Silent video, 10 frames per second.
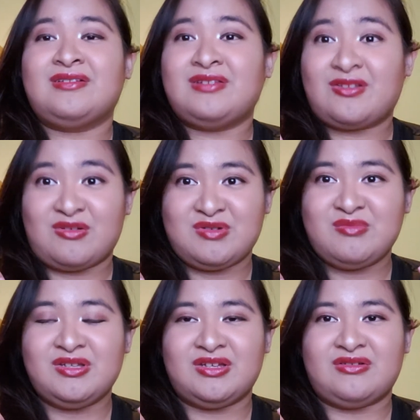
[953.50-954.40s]
description
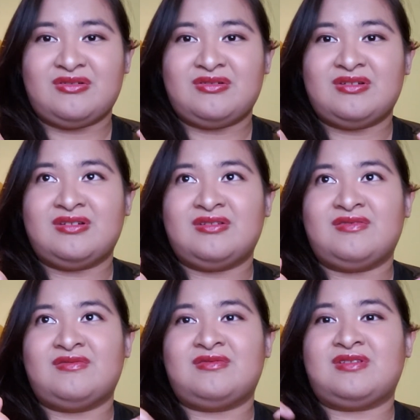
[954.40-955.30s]
below
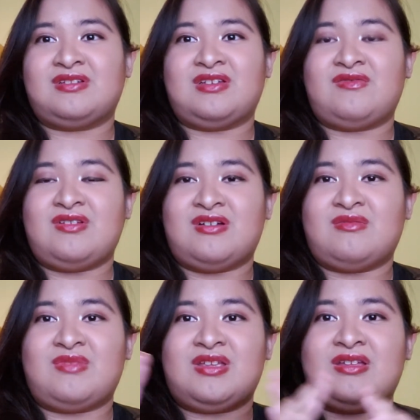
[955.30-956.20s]
if you're
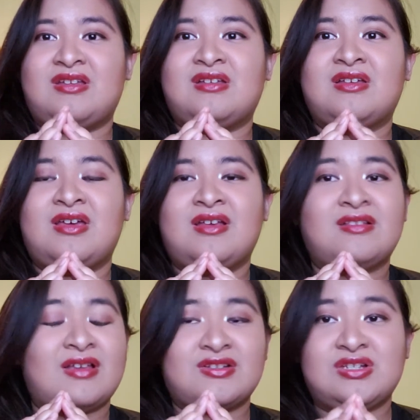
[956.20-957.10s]
being
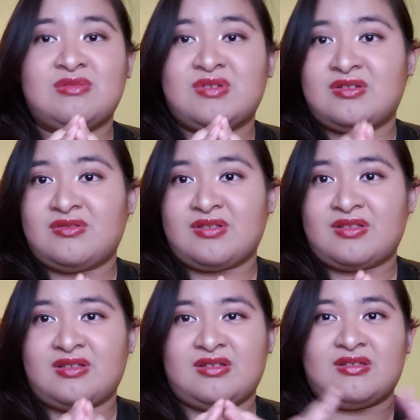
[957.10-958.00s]
sexually
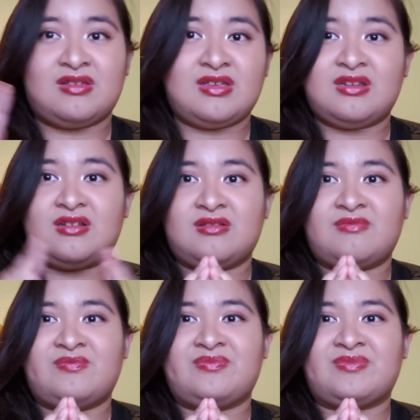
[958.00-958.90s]
abused
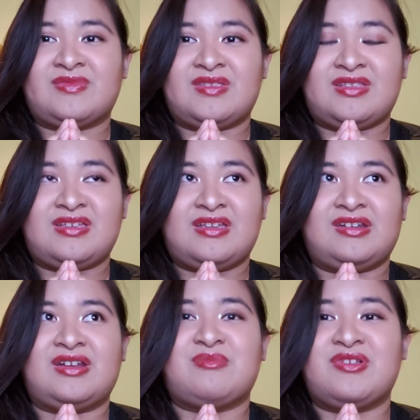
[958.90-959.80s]
in
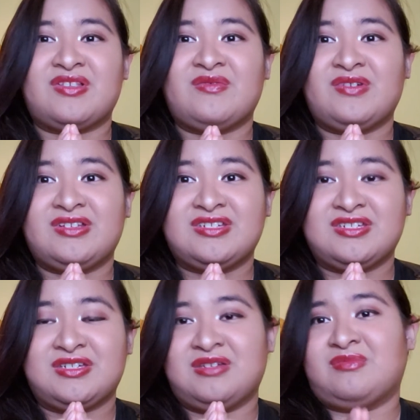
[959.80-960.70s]
an abusive
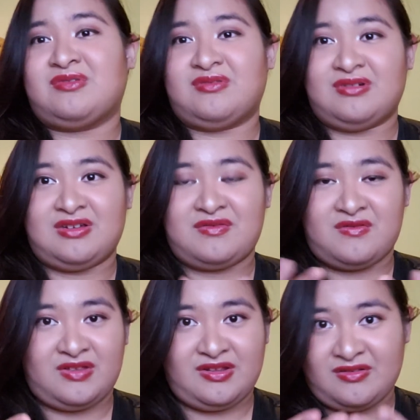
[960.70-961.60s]
relationship, or if you're feeling